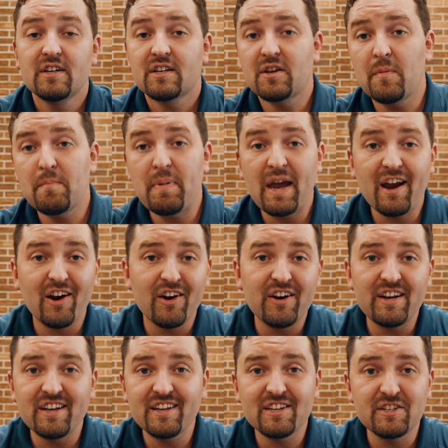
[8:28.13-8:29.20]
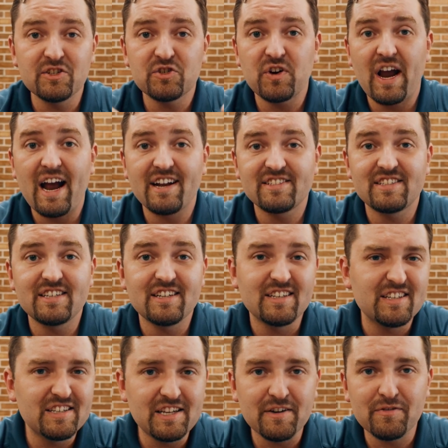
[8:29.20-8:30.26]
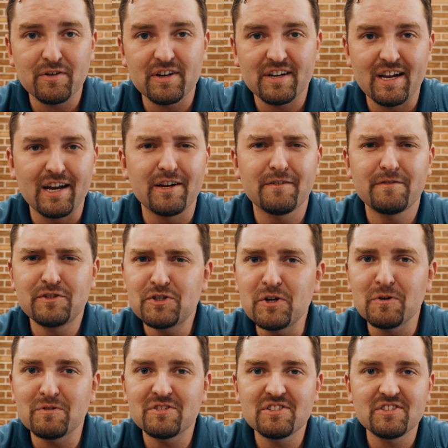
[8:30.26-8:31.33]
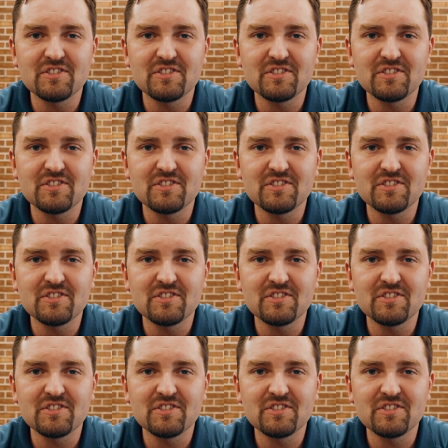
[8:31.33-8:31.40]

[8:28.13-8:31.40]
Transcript: comparing and contrasting in different kind of shoots.